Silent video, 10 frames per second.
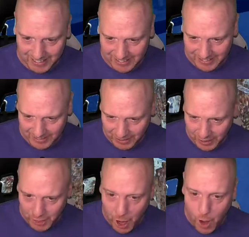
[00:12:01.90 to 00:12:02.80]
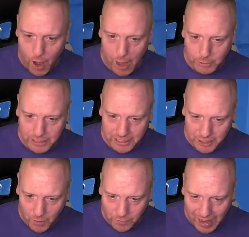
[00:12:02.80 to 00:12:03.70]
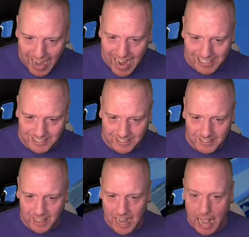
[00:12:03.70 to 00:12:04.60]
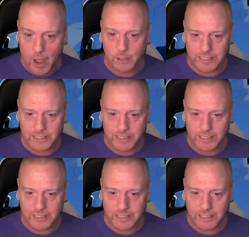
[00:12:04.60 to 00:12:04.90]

Look at her go. How is she so fast? How is that